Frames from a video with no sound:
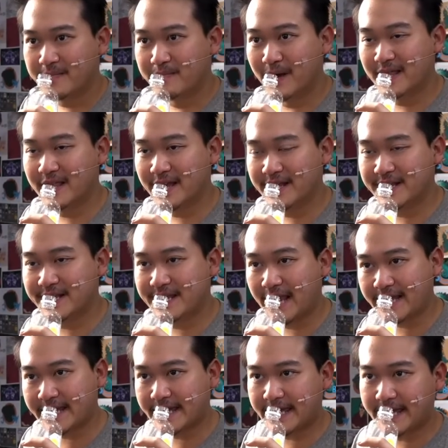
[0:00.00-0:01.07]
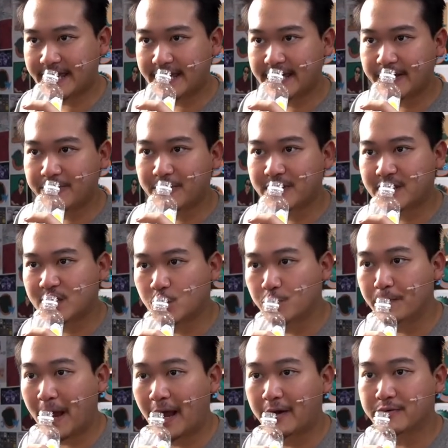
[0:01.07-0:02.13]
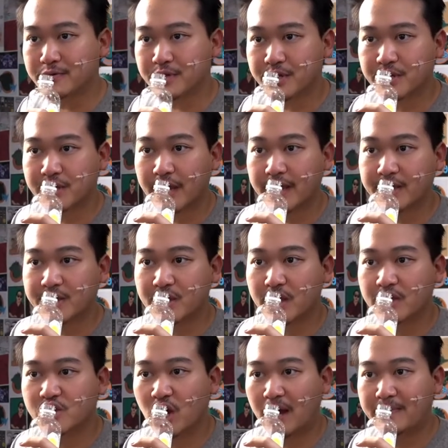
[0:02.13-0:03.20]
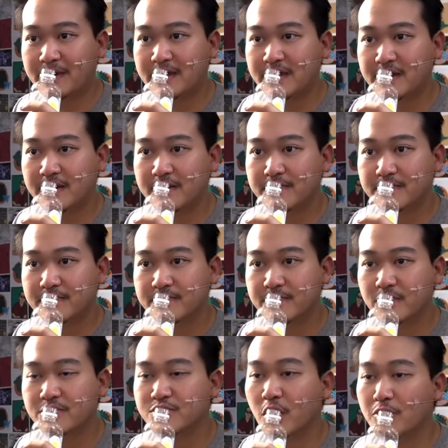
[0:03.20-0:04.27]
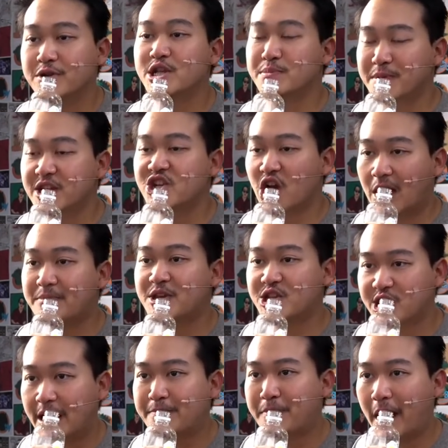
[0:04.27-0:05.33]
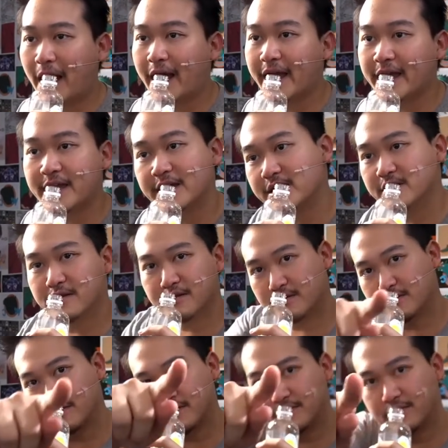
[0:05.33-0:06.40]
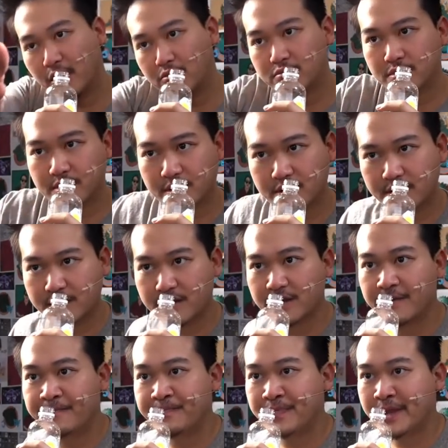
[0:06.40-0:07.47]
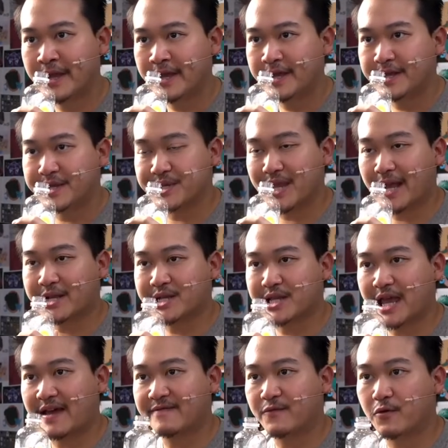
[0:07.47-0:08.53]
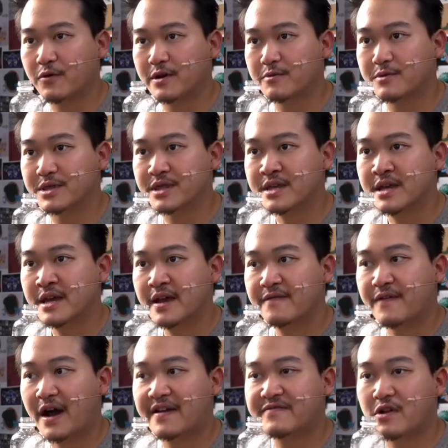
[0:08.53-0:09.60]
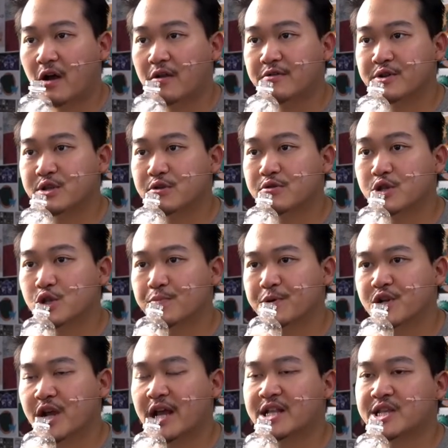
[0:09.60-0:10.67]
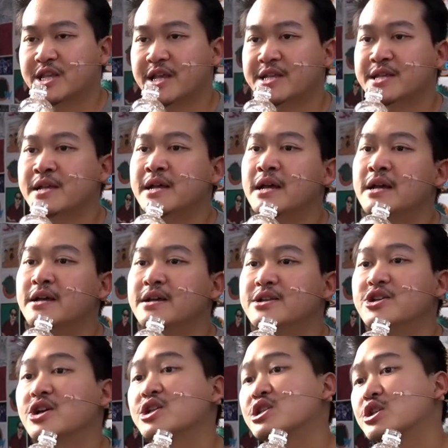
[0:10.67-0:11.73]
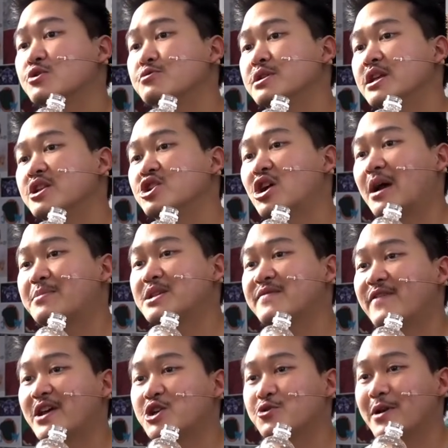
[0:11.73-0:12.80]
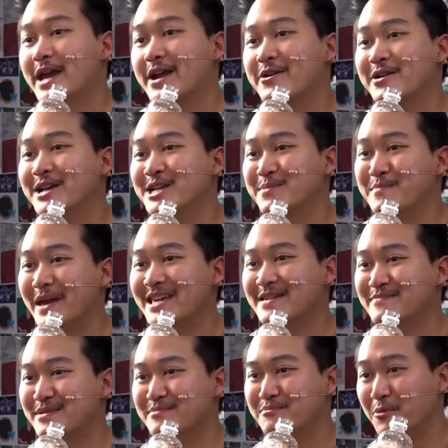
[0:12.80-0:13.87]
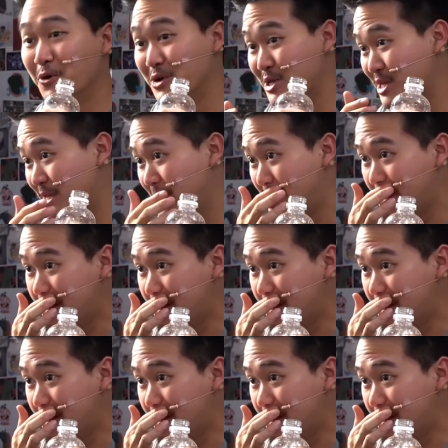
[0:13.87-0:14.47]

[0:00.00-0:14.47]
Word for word: Bella Seki with £2 says, Jobby, notice me, Jobby Senpai. Noticed. Zach Savoy with $5 through the Super Chat says, just tuned in. Jobby's facial hair is making me moist.